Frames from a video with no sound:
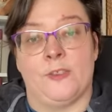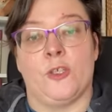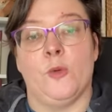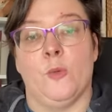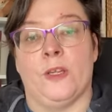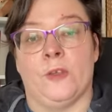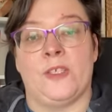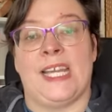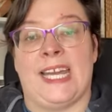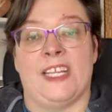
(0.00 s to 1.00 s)
so you want
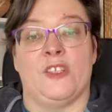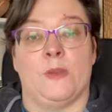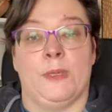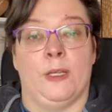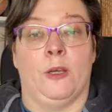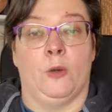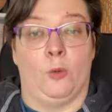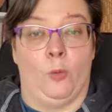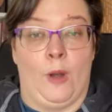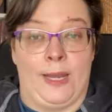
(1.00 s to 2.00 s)
those tannins to be
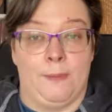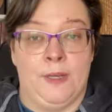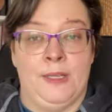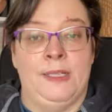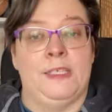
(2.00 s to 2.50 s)
ripe.